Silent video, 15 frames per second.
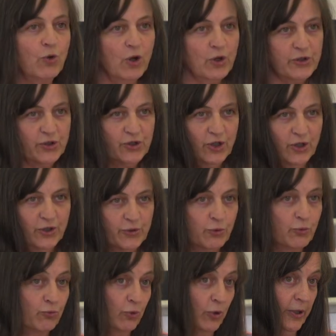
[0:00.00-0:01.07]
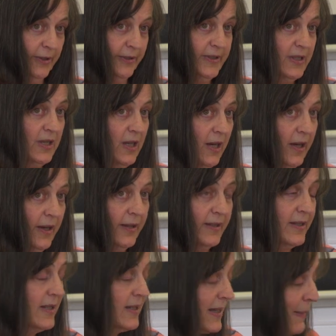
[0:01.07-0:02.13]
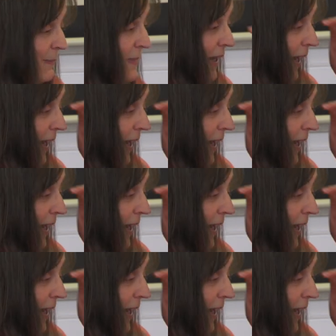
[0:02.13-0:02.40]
rock stars or royalty. And since I'm